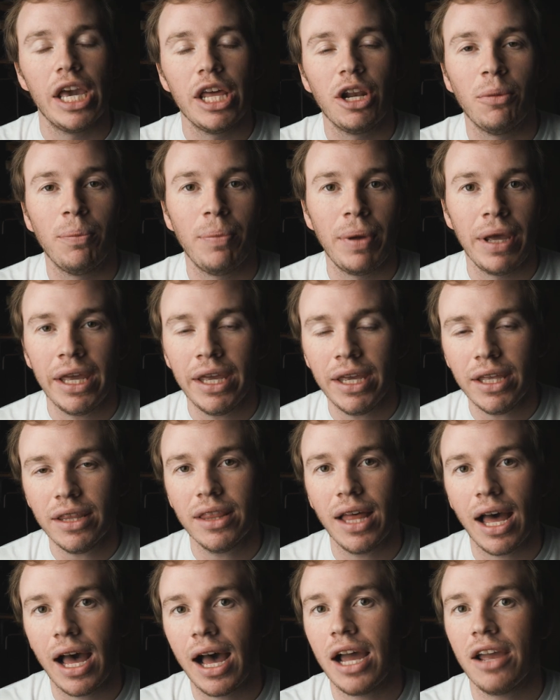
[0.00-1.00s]
it'll ping
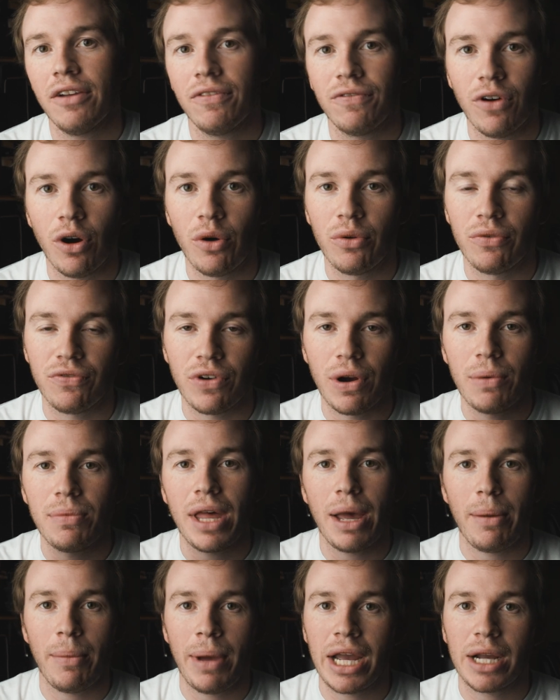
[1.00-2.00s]
the iPhone from
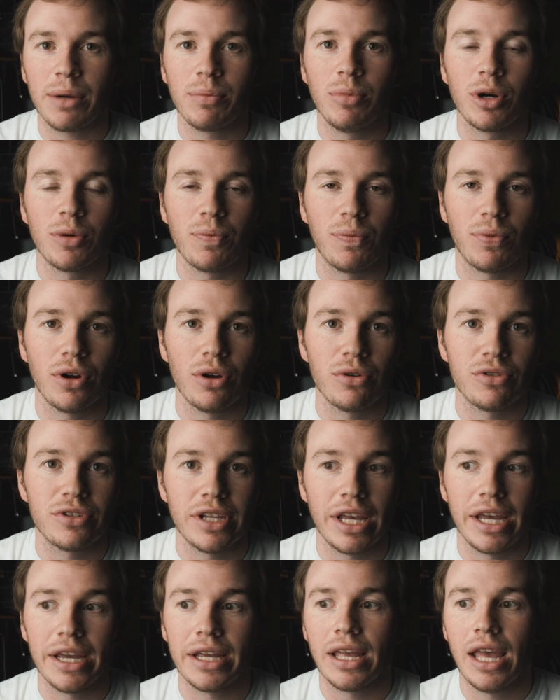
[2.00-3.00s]
that MacBook Pro
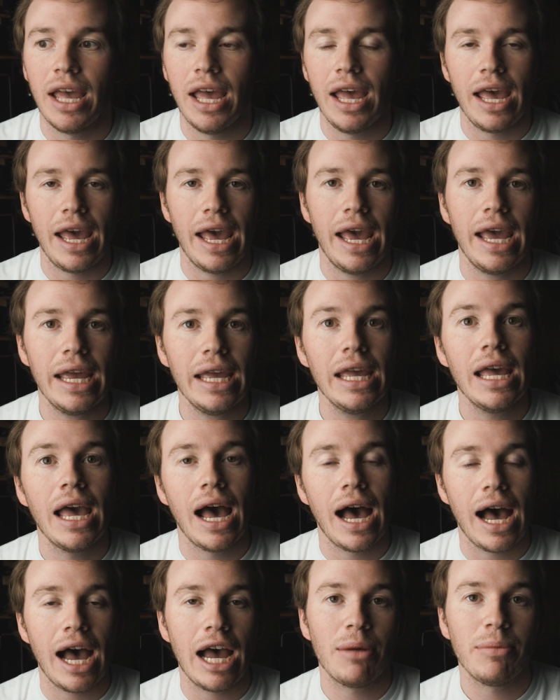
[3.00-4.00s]
saying, hey,
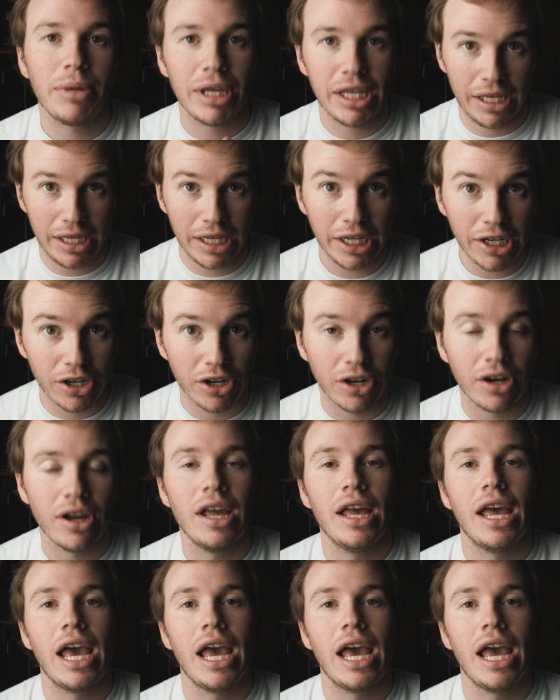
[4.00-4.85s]
I'm here,